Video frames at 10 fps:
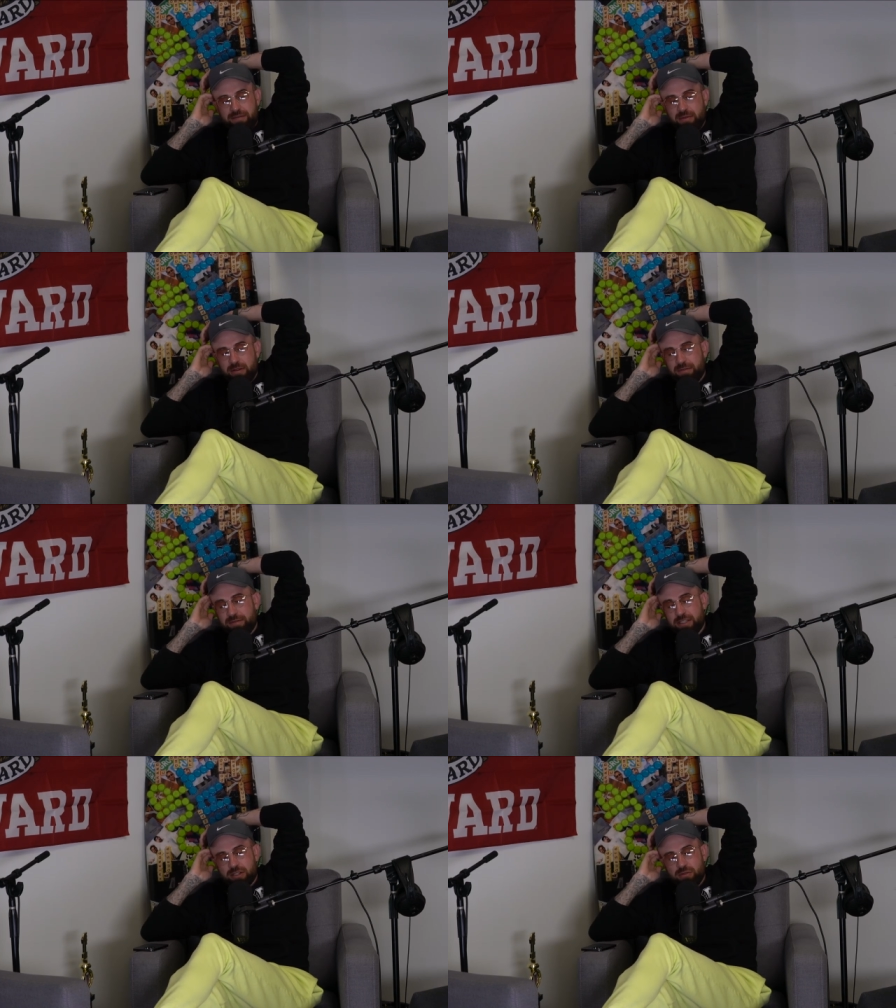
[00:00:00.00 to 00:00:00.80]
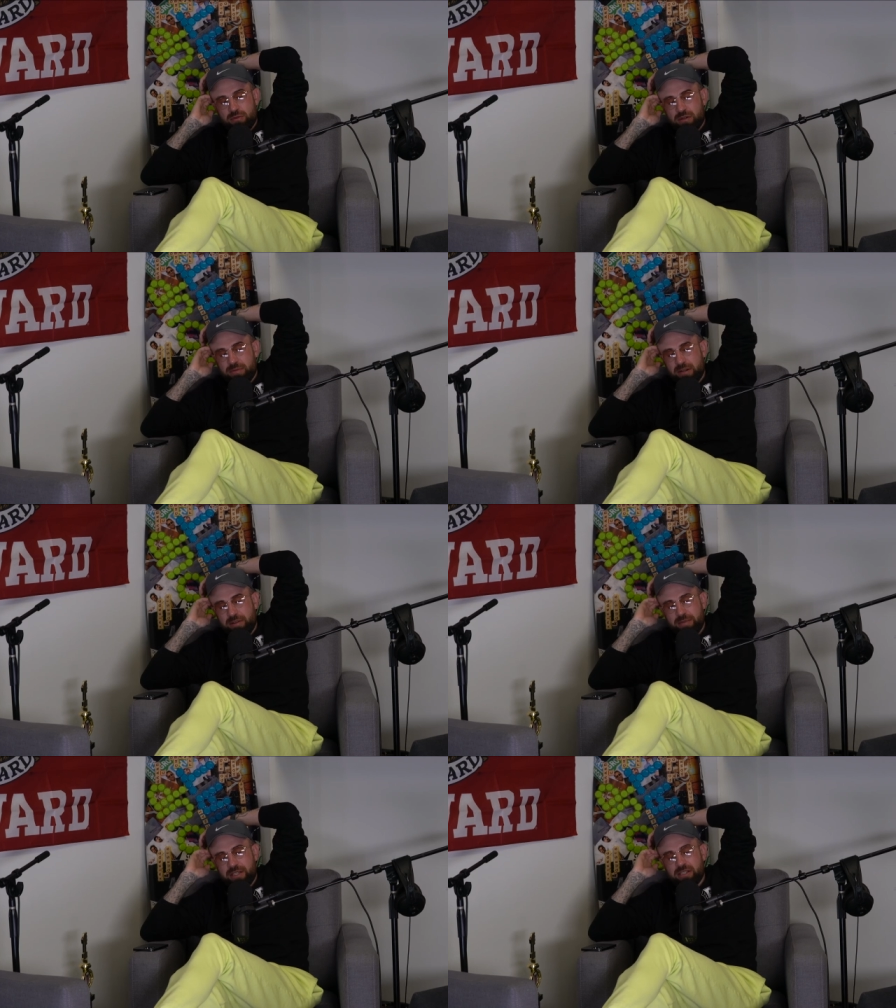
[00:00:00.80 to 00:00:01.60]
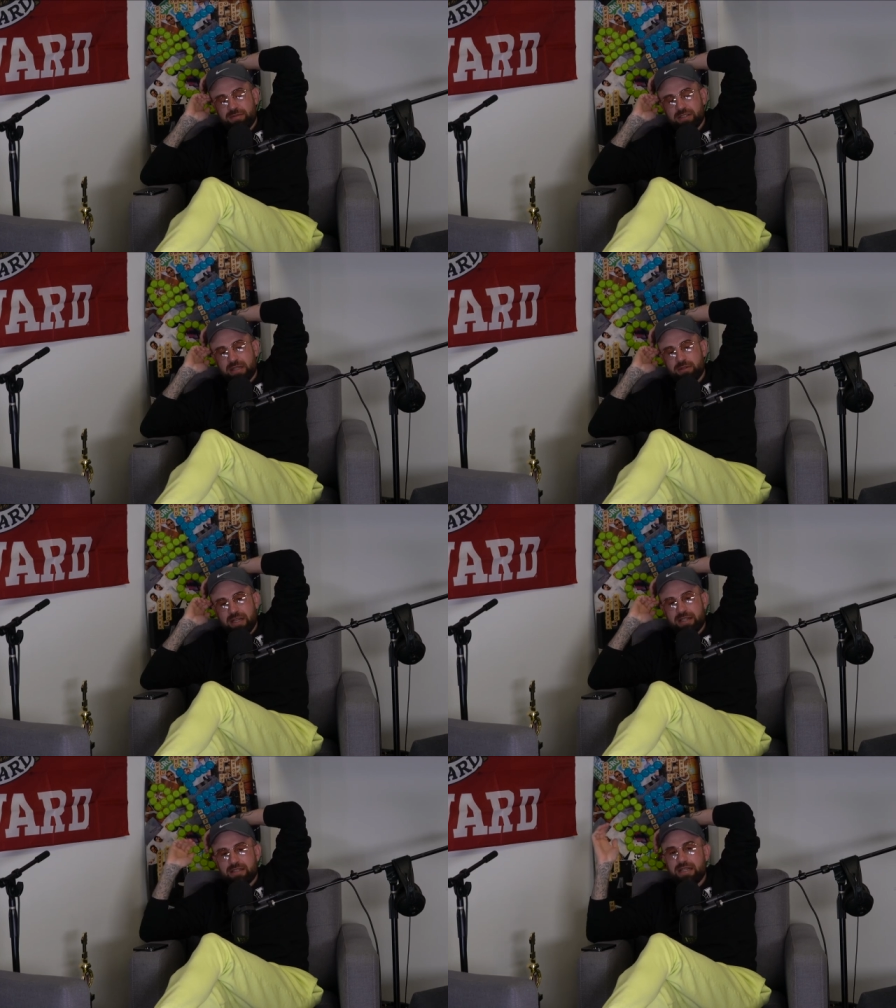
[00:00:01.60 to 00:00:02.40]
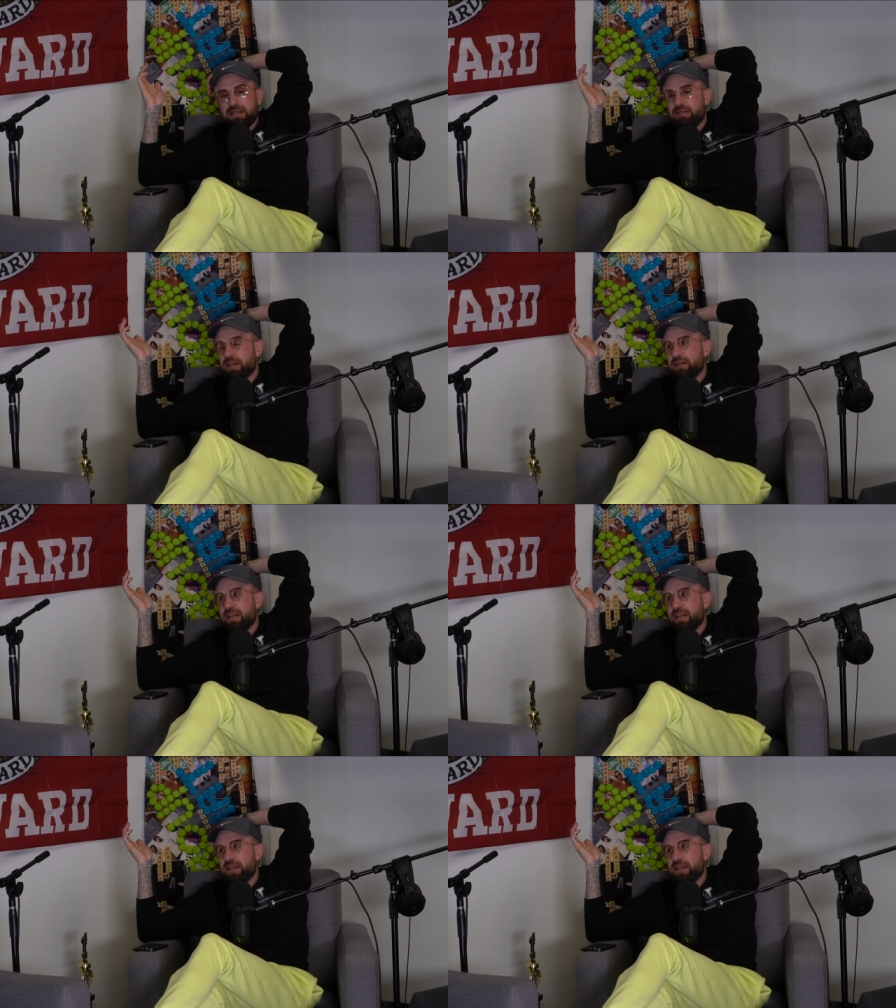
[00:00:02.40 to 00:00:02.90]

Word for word: from a physical war point of view, but it just feels like we're like teetering on